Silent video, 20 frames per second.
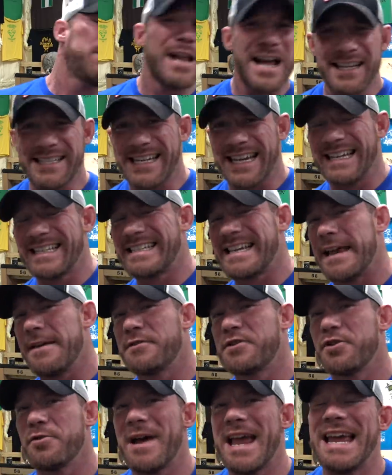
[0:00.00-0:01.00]
Plus, it
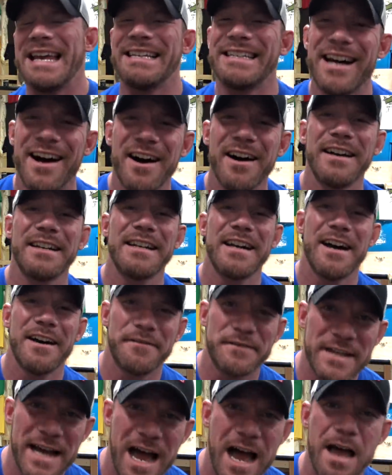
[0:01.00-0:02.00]
saves you a ton
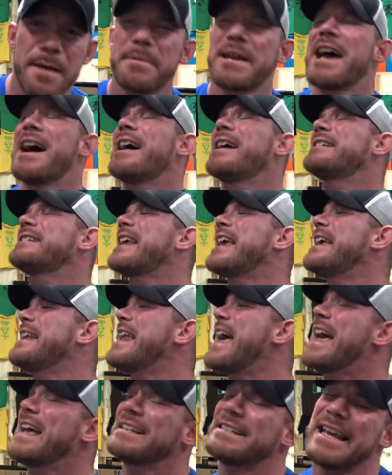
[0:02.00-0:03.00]
of time, guys,
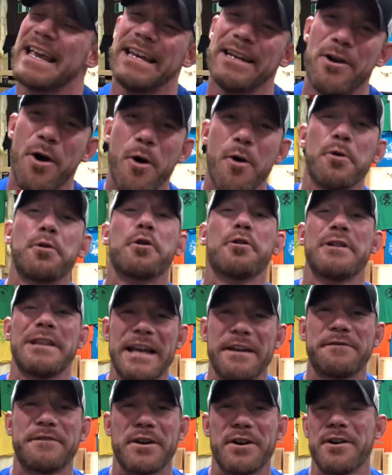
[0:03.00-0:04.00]
and as an older
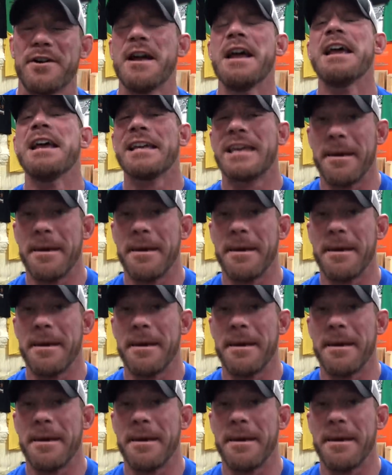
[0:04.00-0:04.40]
lifter,